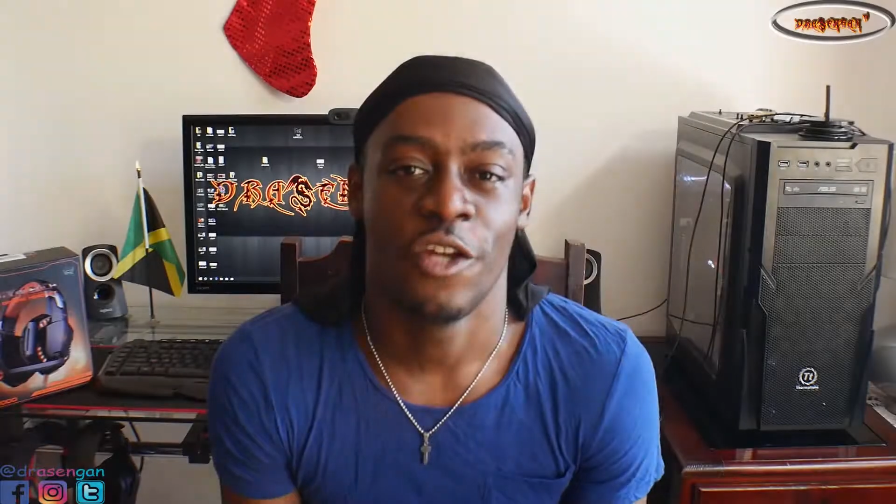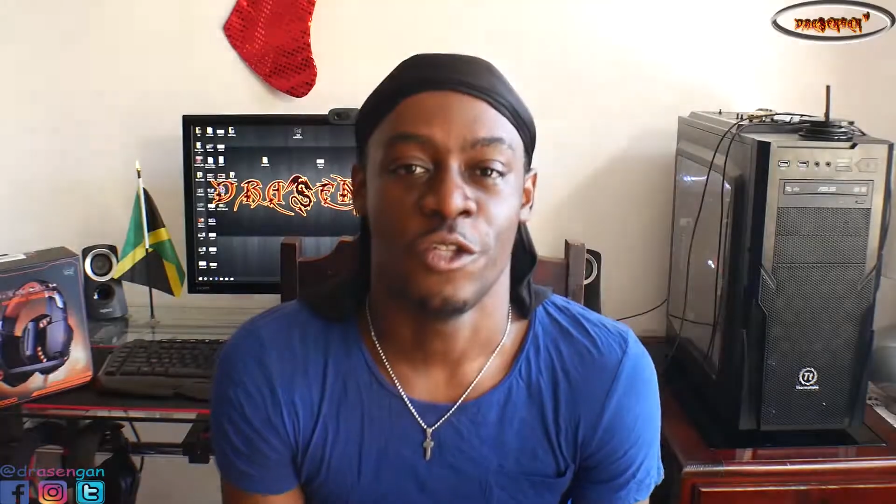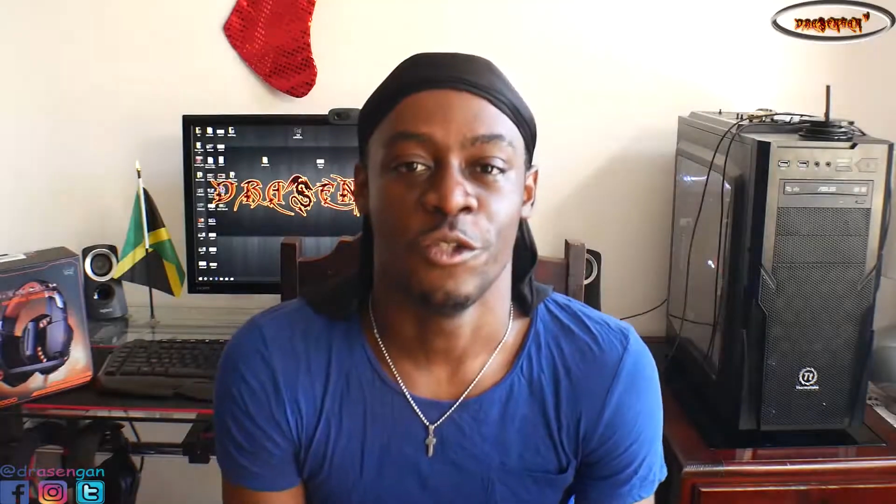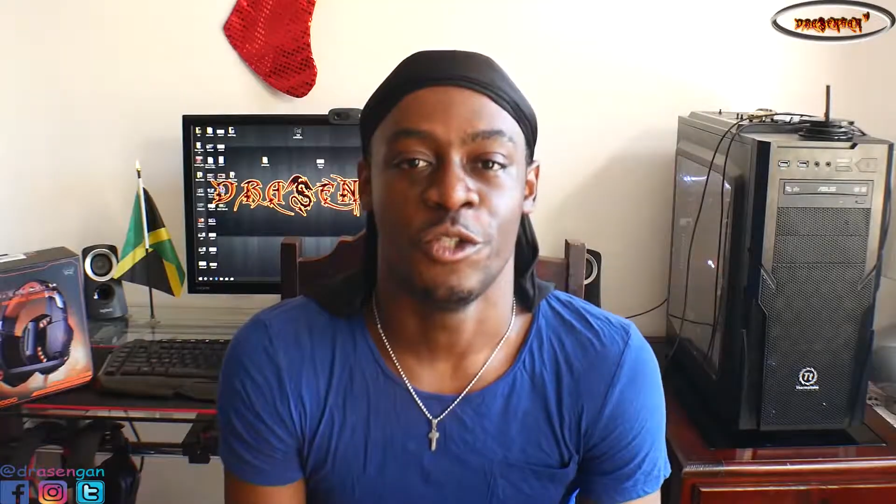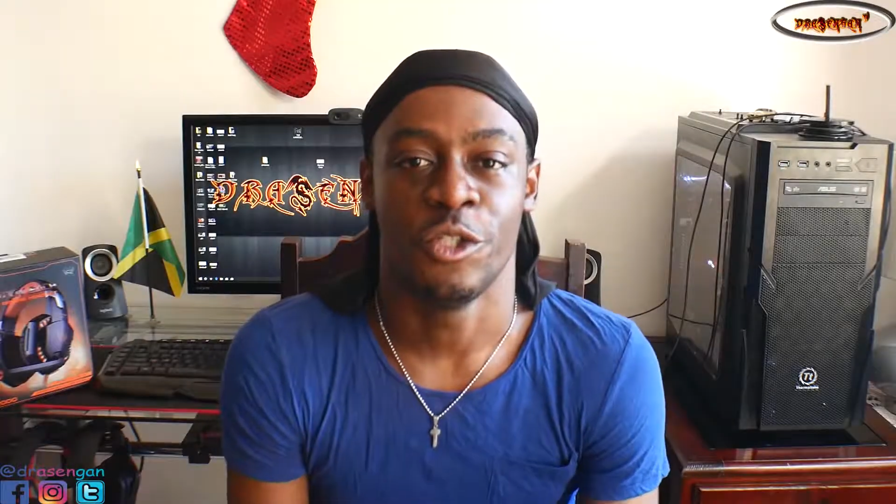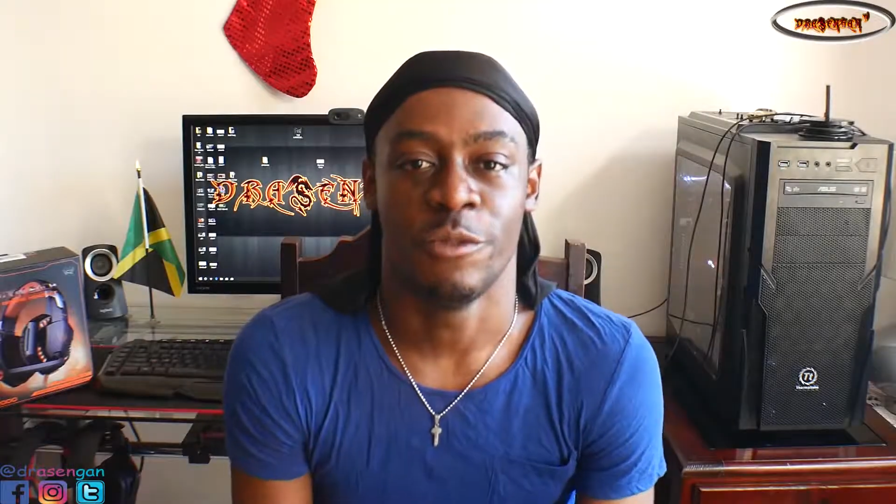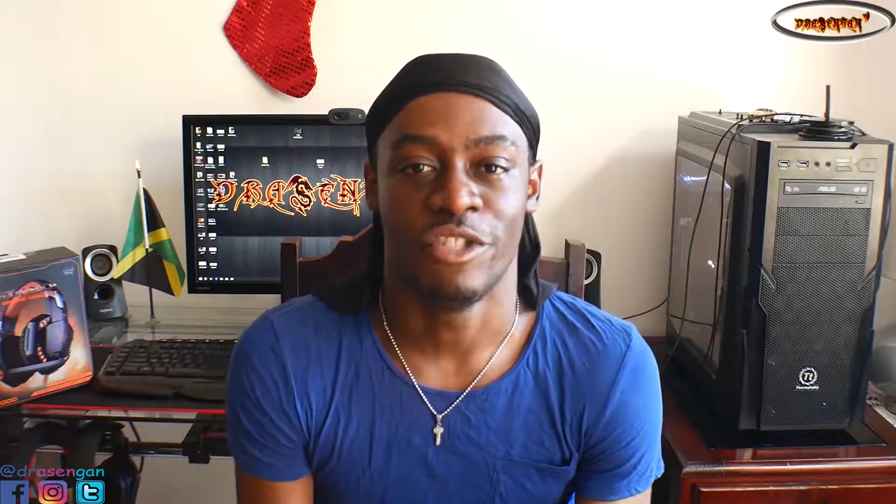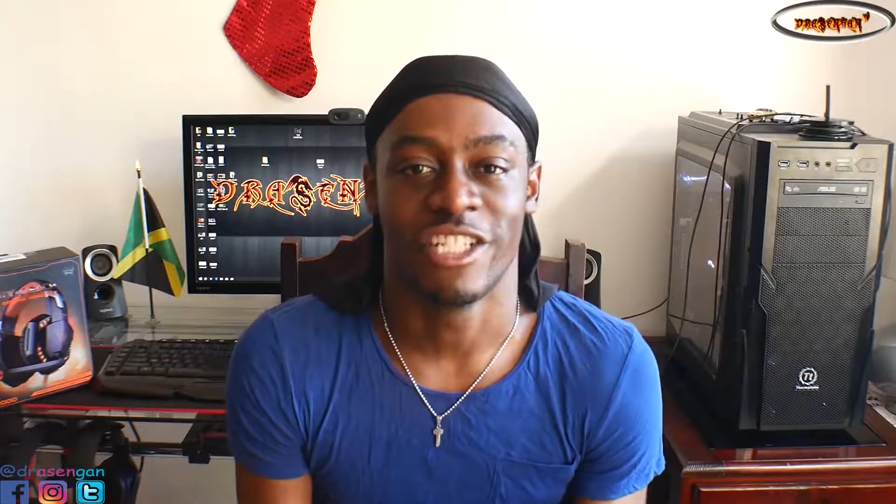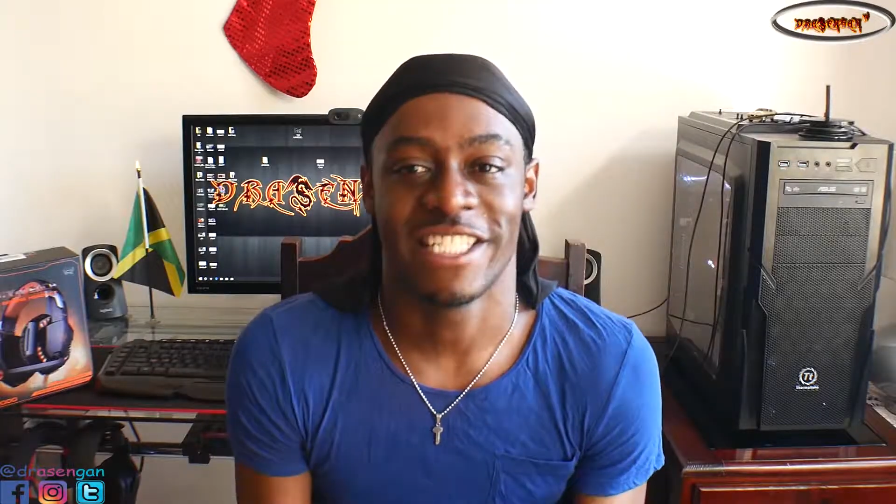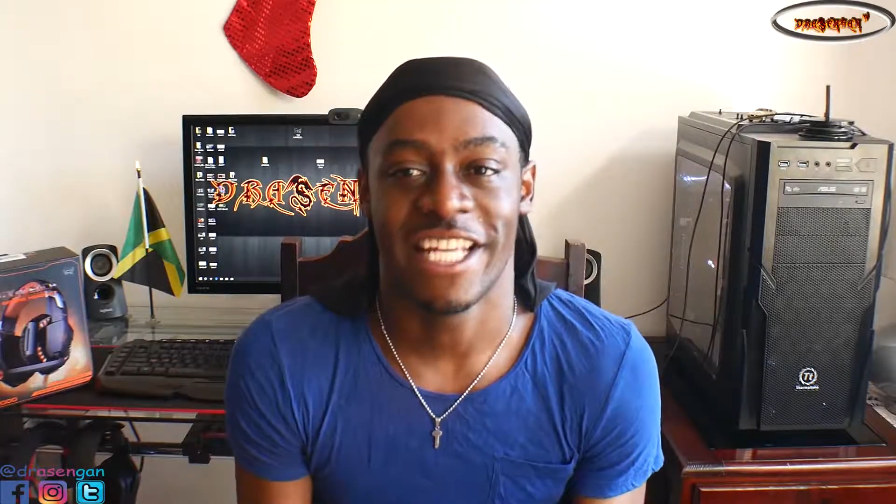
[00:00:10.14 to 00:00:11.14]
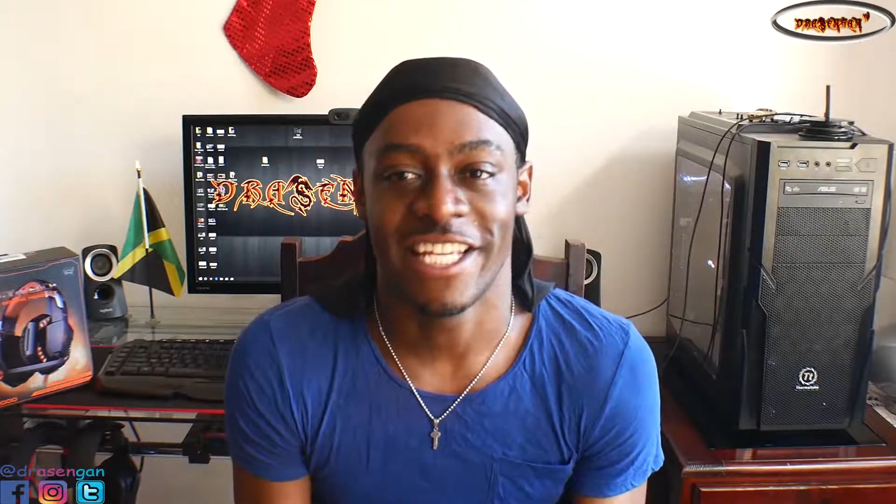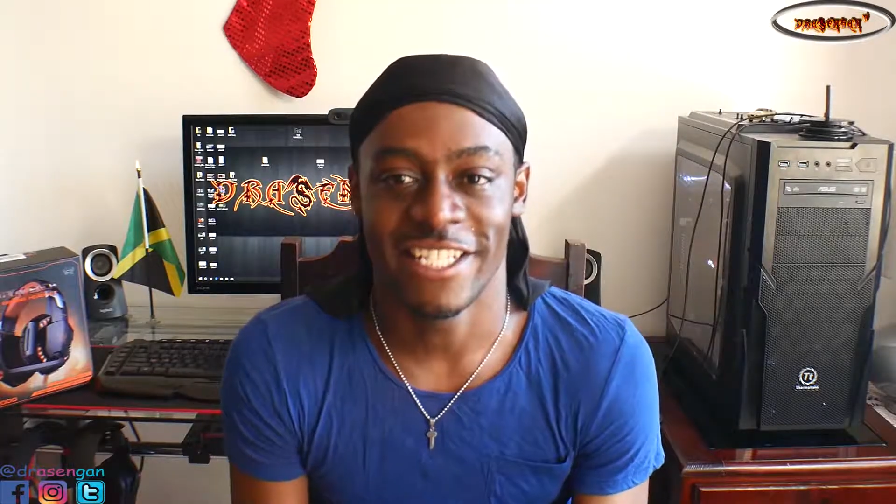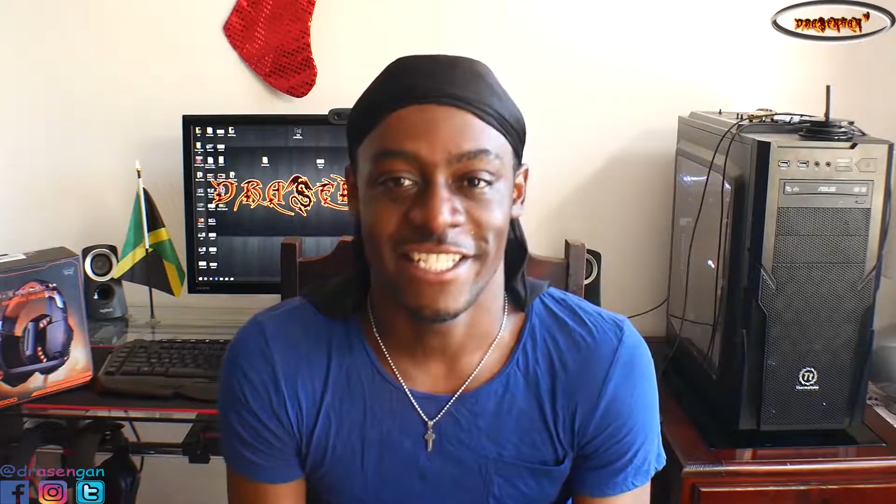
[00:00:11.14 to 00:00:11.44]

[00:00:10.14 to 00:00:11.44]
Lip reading: YouTube, Drasengan